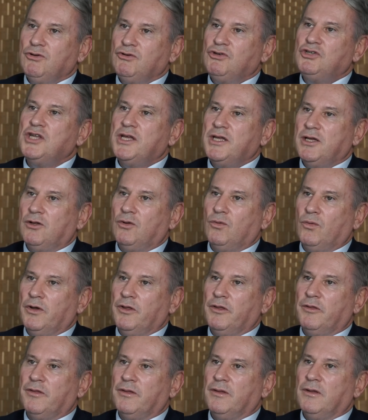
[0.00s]
deal
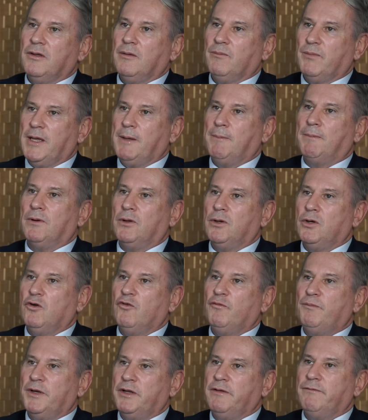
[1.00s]
with people who
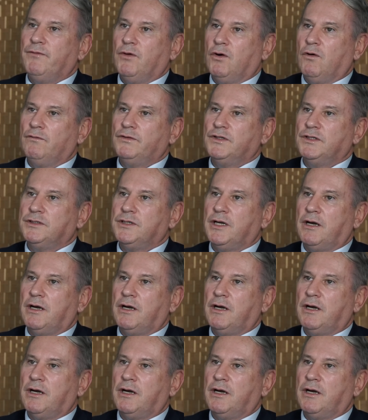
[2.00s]
have been involved in